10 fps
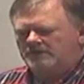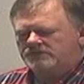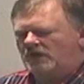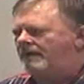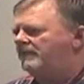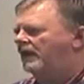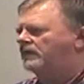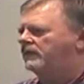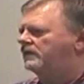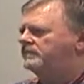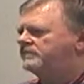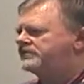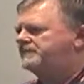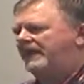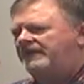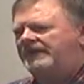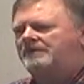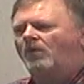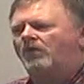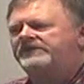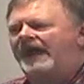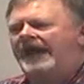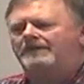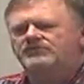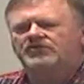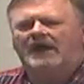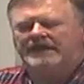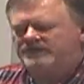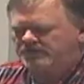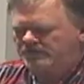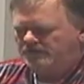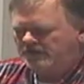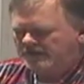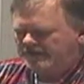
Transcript: So I'm not going to spend any more time trying to